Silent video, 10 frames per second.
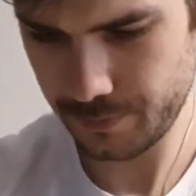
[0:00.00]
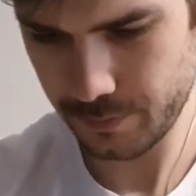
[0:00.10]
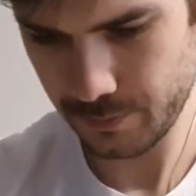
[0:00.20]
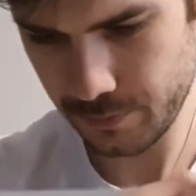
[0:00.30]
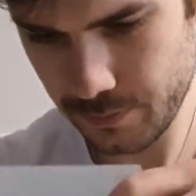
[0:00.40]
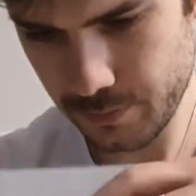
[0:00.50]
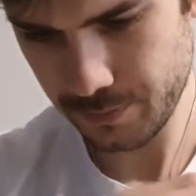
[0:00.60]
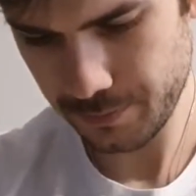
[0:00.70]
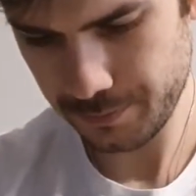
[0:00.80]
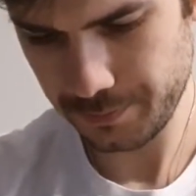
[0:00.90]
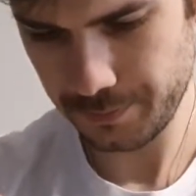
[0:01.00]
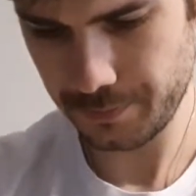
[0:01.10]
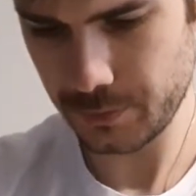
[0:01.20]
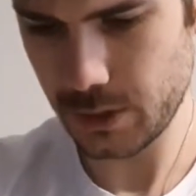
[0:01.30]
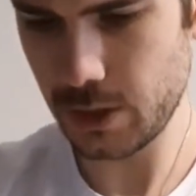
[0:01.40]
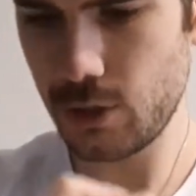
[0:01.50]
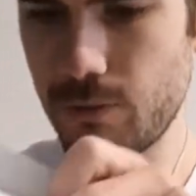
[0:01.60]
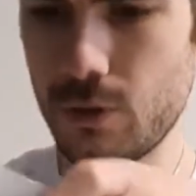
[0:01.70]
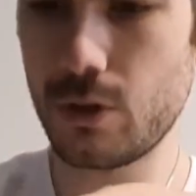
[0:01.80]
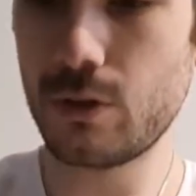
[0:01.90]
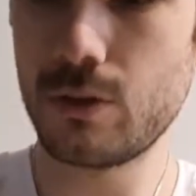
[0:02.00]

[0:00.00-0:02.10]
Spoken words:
And then you've got